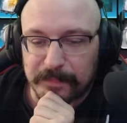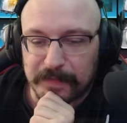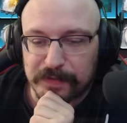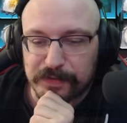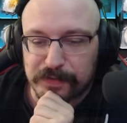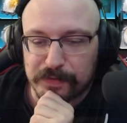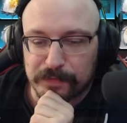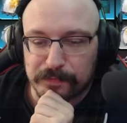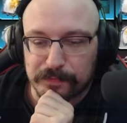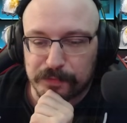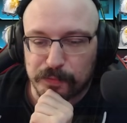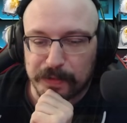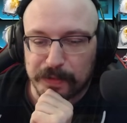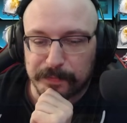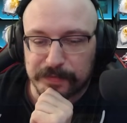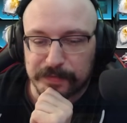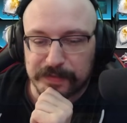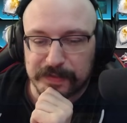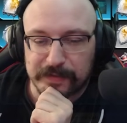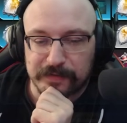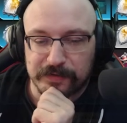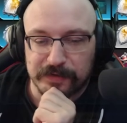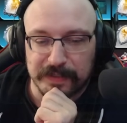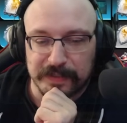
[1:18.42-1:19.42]
So twenty
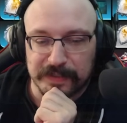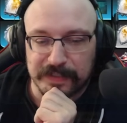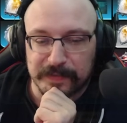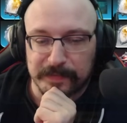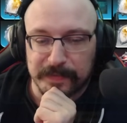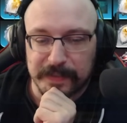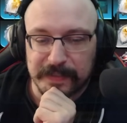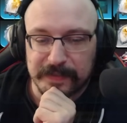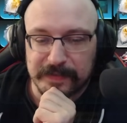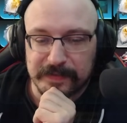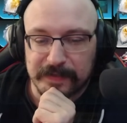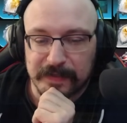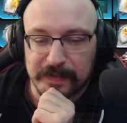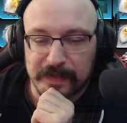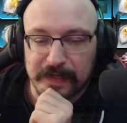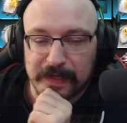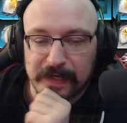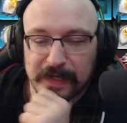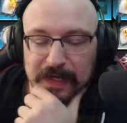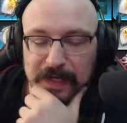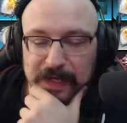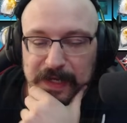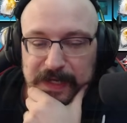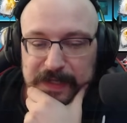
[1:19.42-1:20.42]
percent chance to miss.
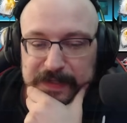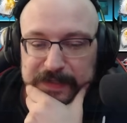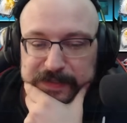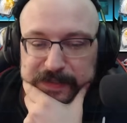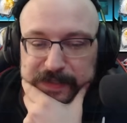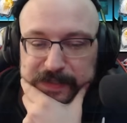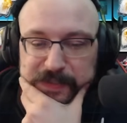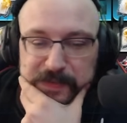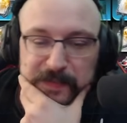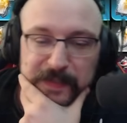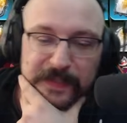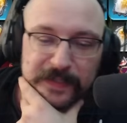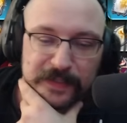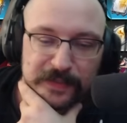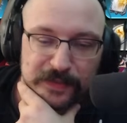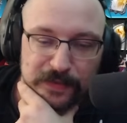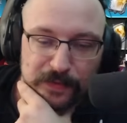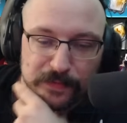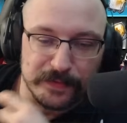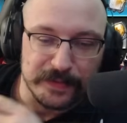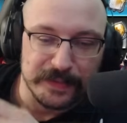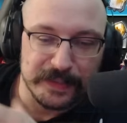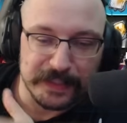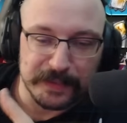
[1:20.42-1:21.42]
Uh, this also makes it
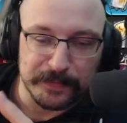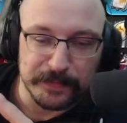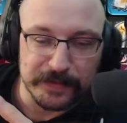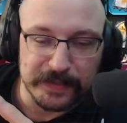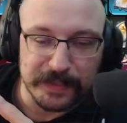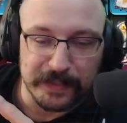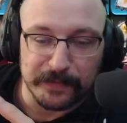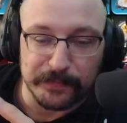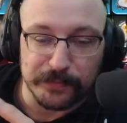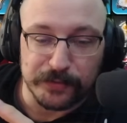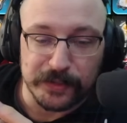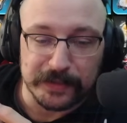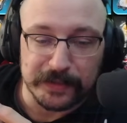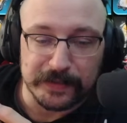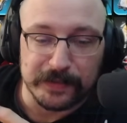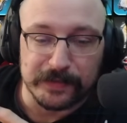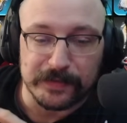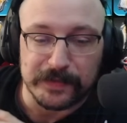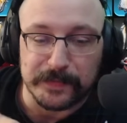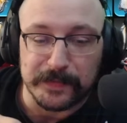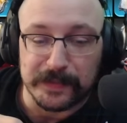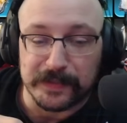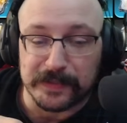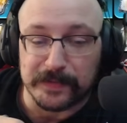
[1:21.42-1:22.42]
so six percent of the projectile
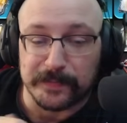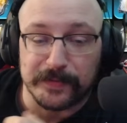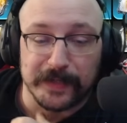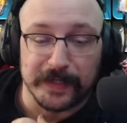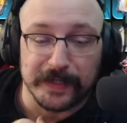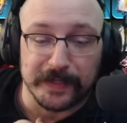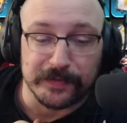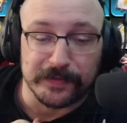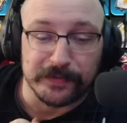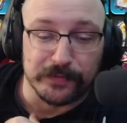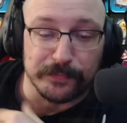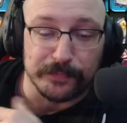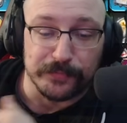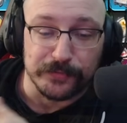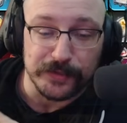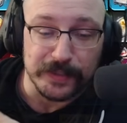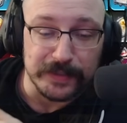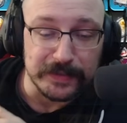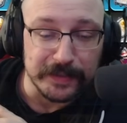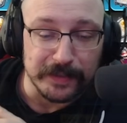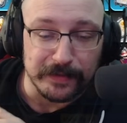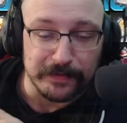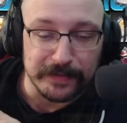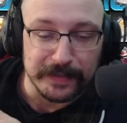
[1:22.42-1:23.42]
speed is applied to
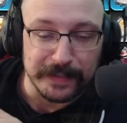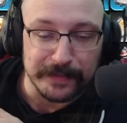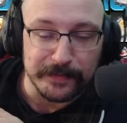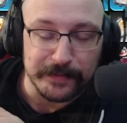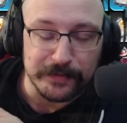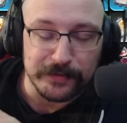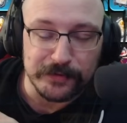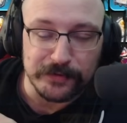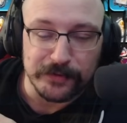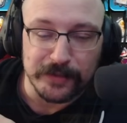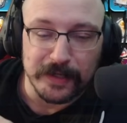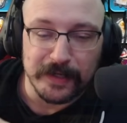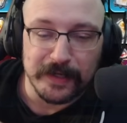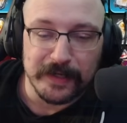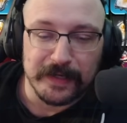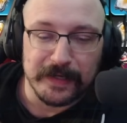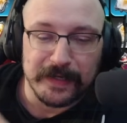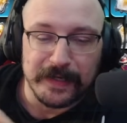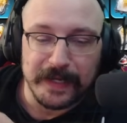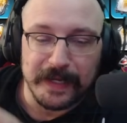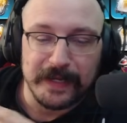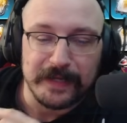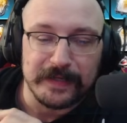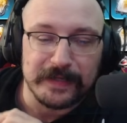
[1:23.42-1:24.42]
projectile damage
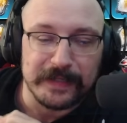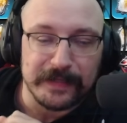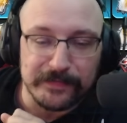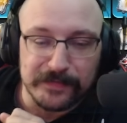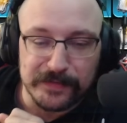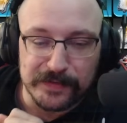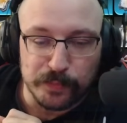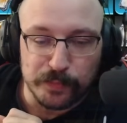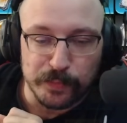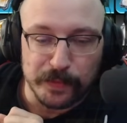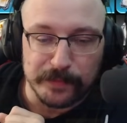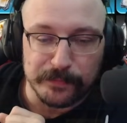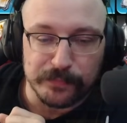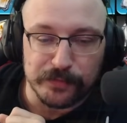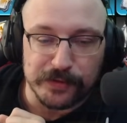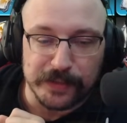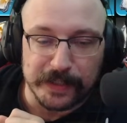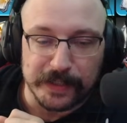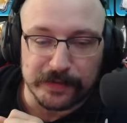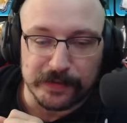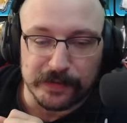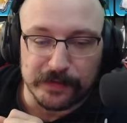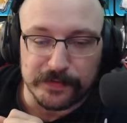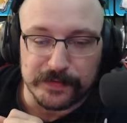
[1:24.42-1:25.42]
and gives us wind
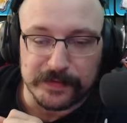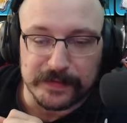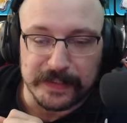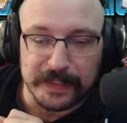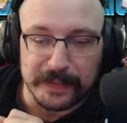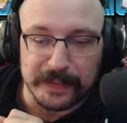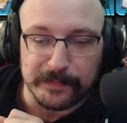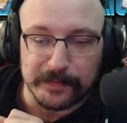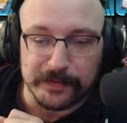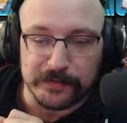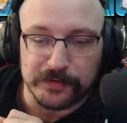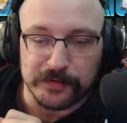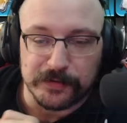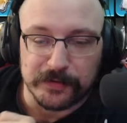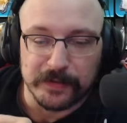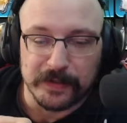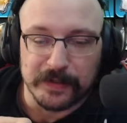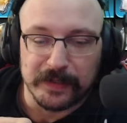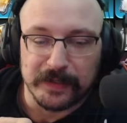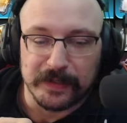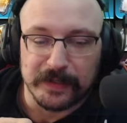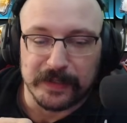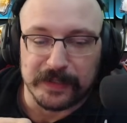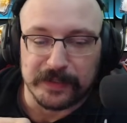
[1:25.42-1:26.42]
projectiles damage
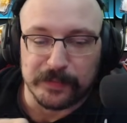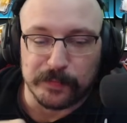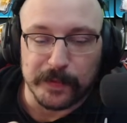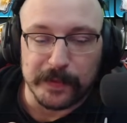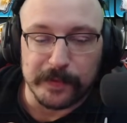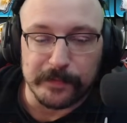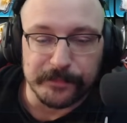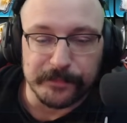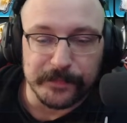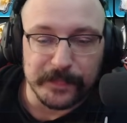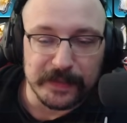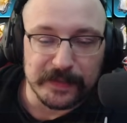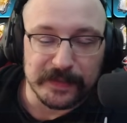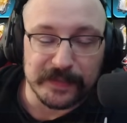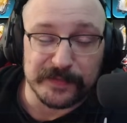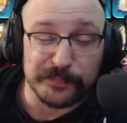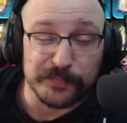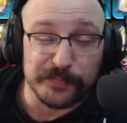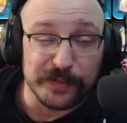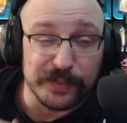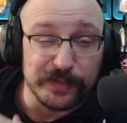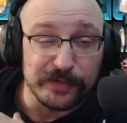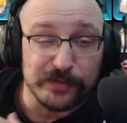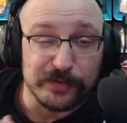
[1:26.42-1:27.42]
as well. This is a
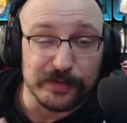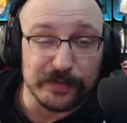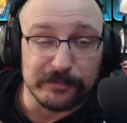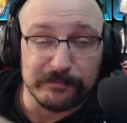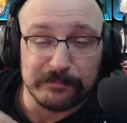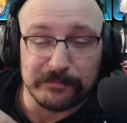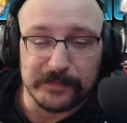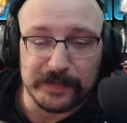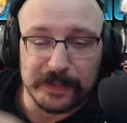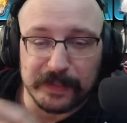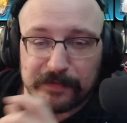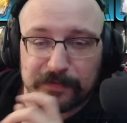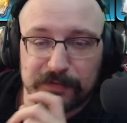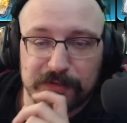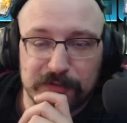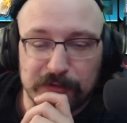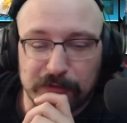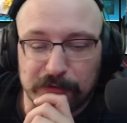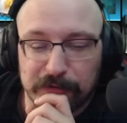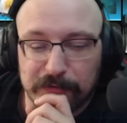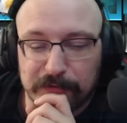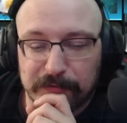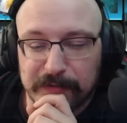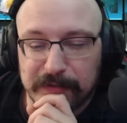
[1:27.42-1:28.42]
pretty good kind of
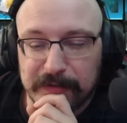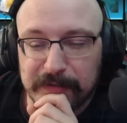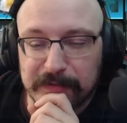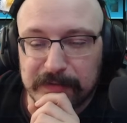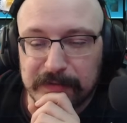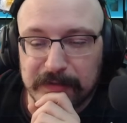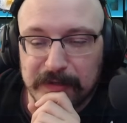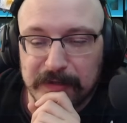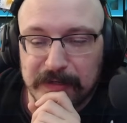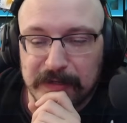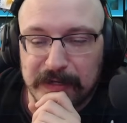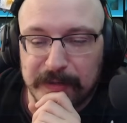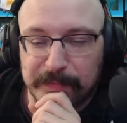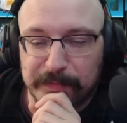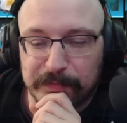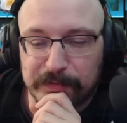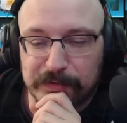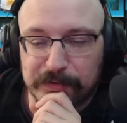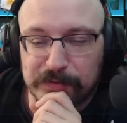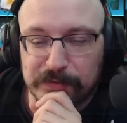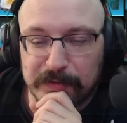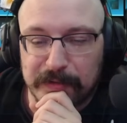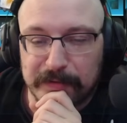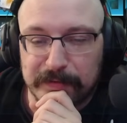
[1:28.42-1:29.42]
starter thing. I'm not really
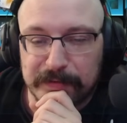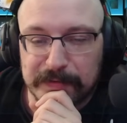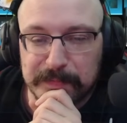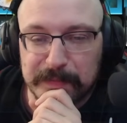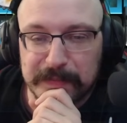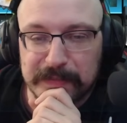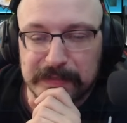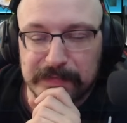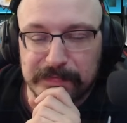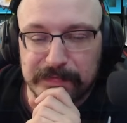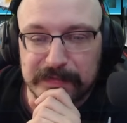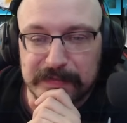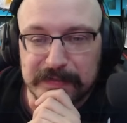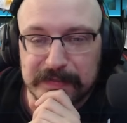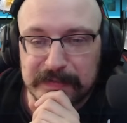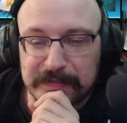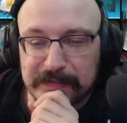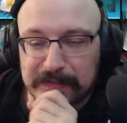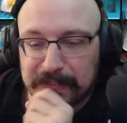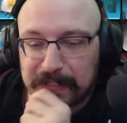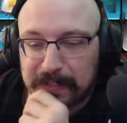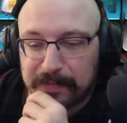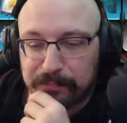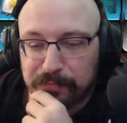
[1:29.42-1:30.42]
sure how expensive this is.
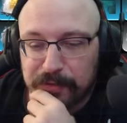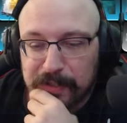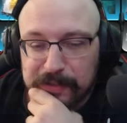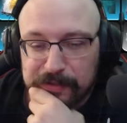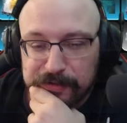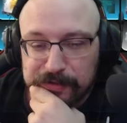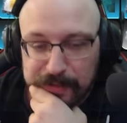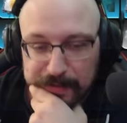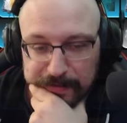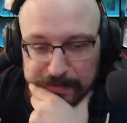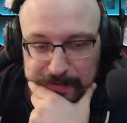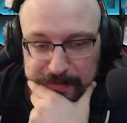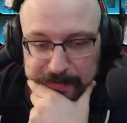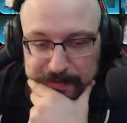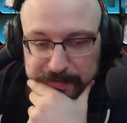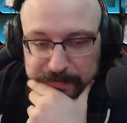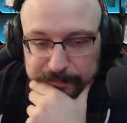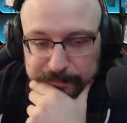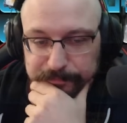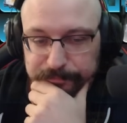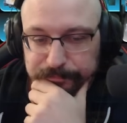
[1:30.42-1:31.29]
I can't price check this.